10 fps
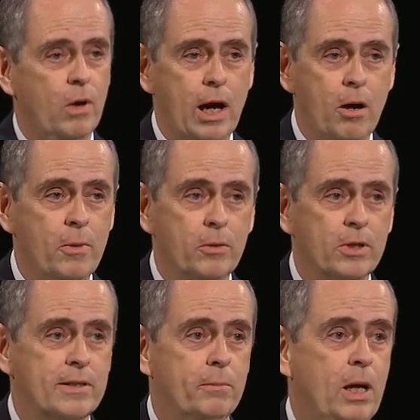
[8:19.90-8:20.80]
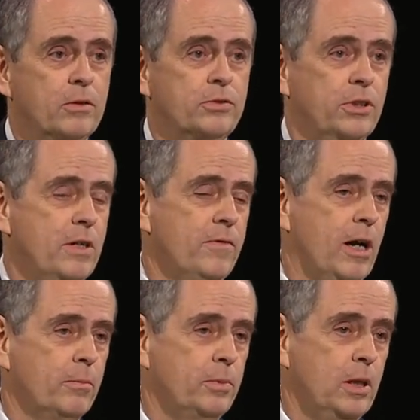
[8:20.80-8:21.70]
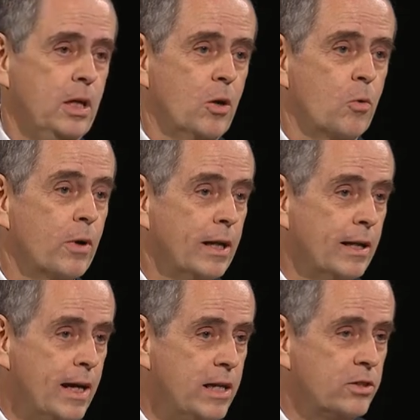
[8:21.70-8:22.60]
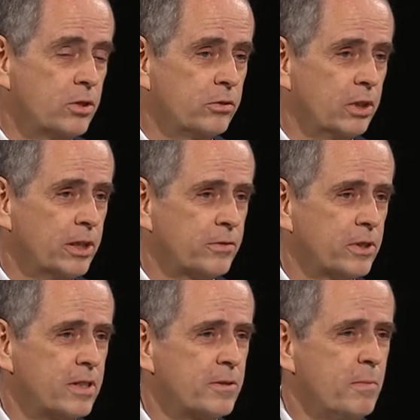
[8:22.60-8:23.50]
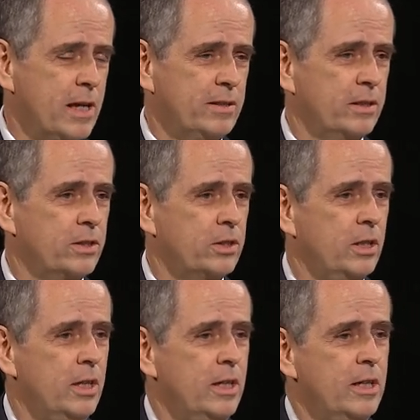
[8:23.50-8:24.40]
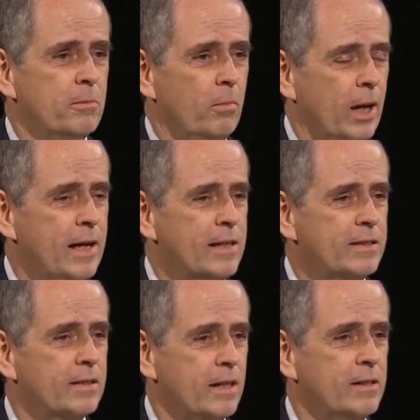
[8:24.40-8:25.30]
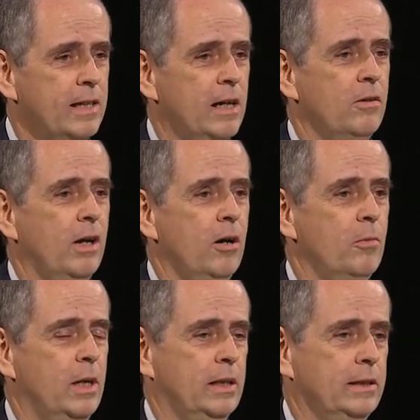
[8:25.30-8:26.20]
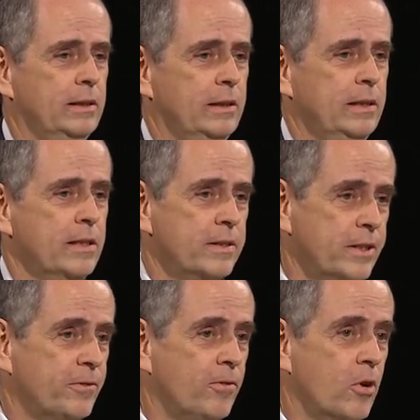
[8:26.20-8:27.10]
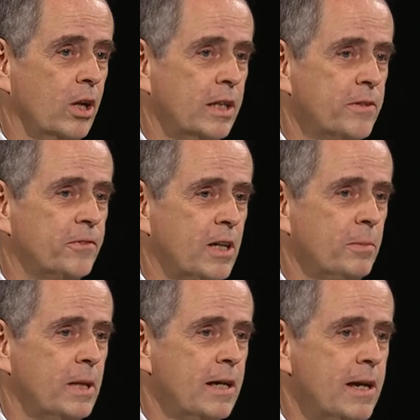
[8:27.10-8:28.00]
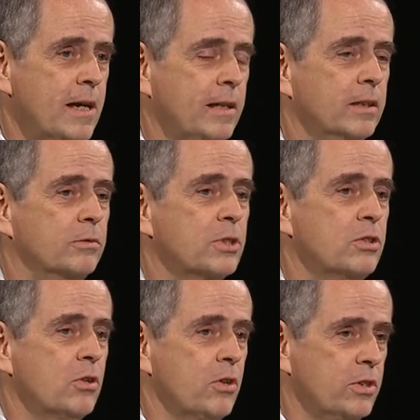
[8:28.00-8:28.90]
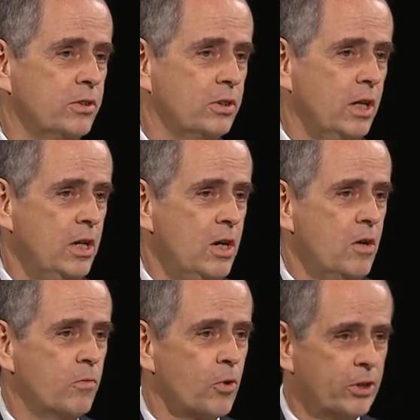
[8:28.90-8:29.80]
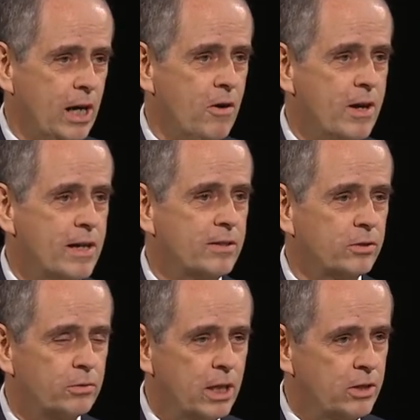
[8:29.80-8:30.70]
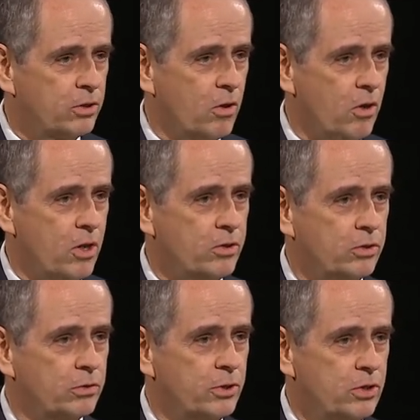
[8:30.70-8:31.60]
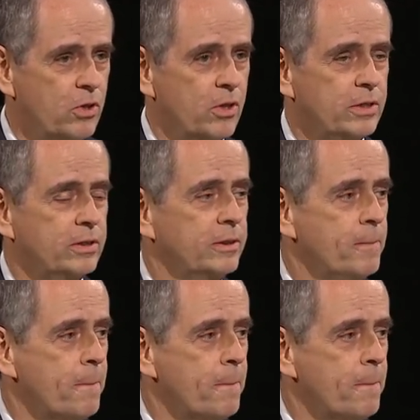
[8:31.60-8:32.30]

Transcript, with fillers: Alma was about to give up when an angel delivered this message, Blessed art thou, Alma, therefore lift up thy head and rejoice, for thou hast great cause to rejoice.